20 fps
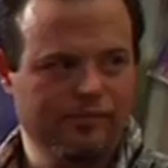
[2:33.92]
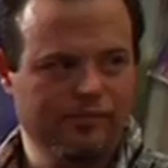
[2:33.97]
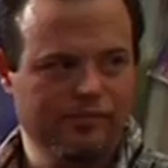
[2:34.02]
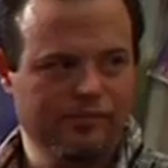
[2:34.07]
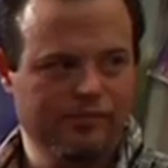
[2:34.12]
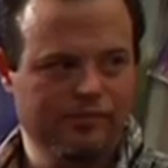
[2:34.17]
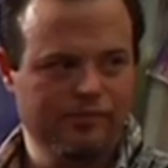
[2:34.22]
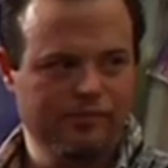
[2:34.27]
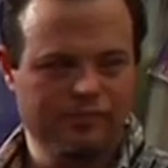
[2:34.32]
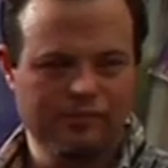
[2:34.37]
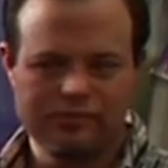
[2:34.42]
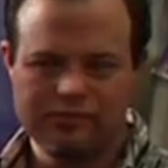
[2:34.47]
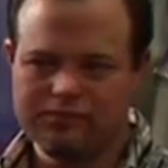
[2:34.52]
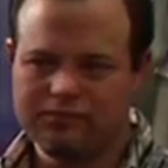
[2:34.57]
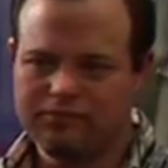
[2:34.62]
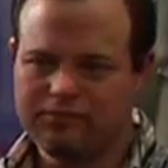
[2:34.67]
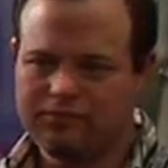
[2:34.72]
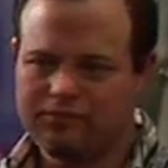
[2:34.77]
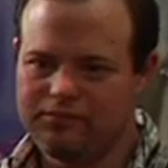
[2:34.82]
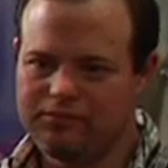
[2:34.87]

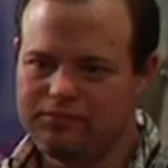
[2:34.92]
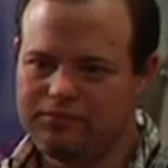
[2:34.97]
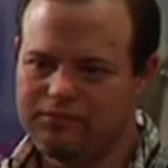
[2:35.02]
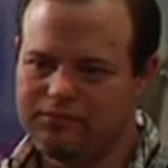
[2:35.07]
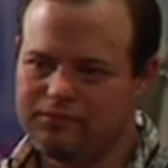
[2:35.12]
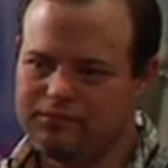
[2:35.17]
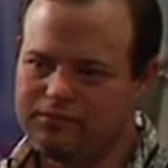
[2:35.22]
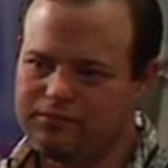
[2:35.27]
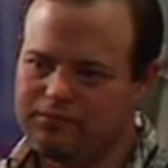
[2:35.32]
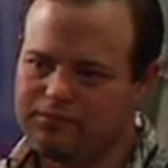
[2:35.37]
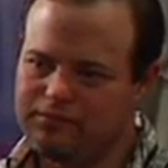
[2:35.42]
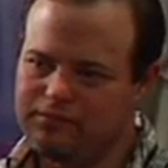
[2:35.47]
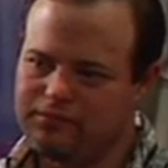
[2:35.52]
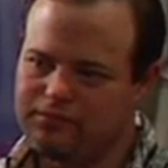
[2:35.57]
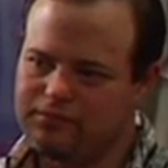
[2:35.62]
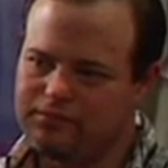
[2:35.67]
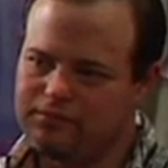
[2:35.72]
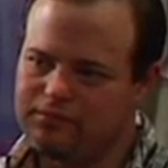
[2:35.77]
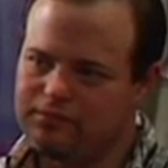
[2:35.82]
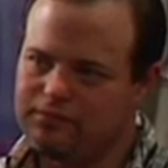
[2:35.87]

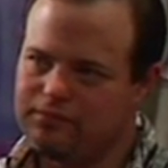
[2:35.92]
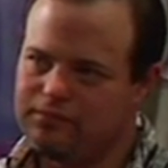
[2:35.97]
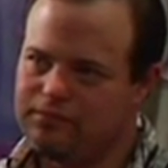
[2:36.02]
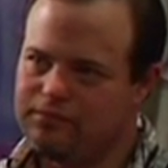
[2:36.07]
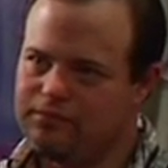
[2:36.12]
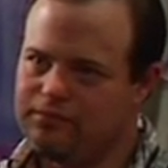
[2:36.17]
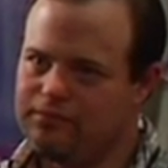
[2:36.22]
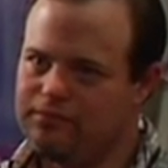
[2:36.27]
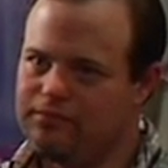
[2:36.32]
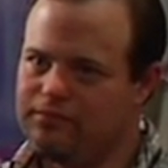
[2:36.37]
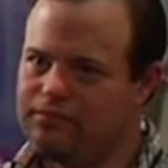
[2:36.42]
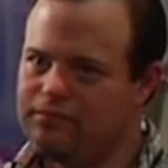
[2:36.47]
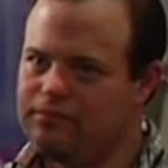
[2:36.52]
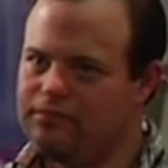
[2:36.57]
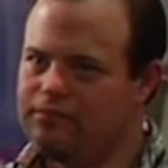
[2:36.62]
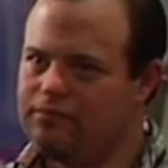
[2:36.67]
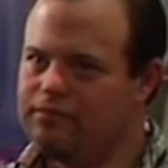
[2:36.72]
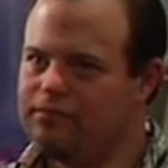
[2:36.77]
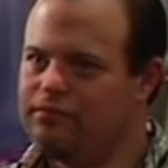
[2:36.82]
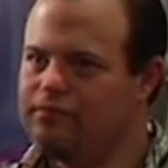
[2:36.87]

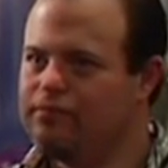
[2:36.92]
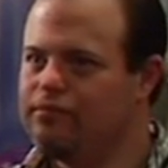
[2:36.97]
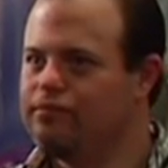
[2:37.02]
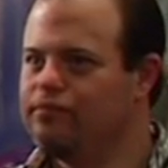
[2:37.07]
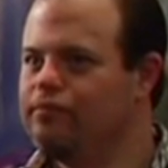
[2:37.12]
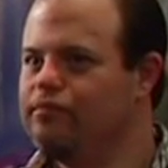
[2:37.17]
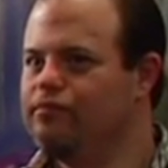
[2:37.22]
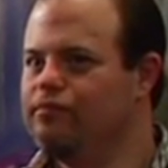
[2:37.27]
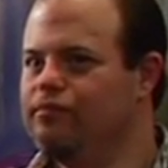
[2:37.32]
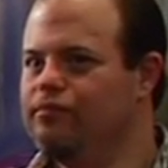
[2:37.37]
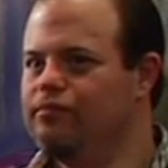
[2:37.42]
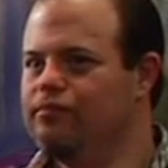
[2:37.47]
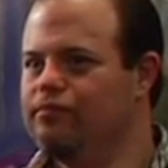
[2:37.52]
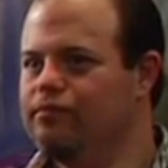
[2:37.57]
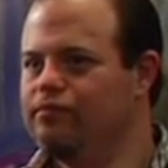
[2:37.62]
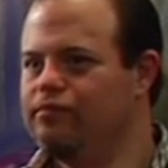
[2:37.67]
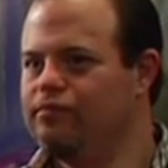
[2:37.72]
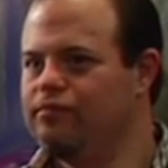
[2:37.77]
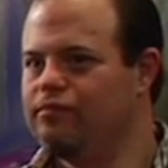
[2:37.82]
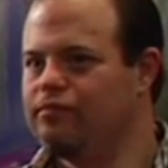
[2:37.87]

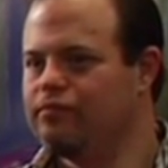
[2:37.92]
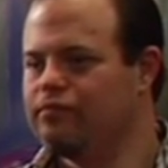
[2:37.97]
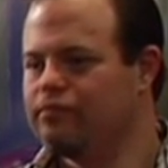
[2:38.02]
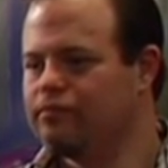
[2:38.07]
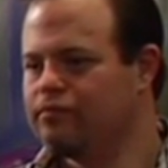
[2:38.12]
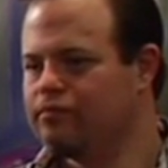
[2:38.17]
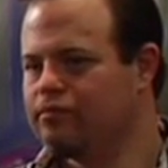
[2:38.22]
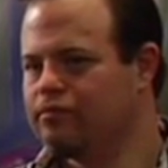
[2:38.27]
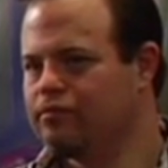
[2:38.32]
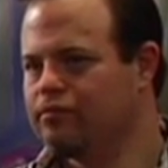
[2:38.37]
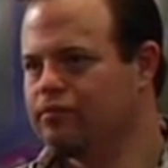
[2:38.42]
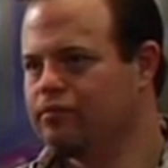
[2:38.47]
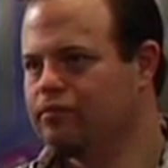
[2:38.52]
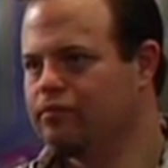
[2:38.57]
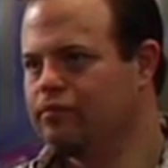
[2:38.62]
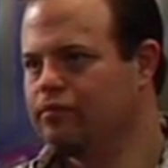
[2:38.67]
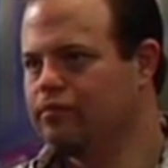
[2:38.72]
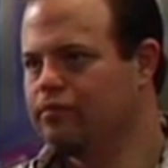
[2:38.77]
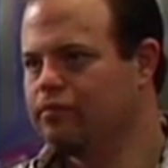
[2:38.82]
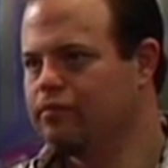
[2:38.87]

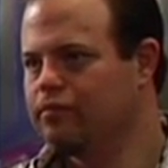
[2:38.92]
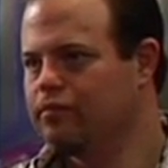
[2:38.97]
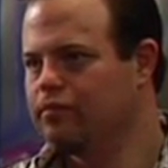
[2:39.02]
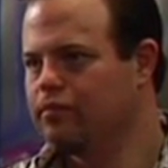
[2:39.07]
The person shown says nothing.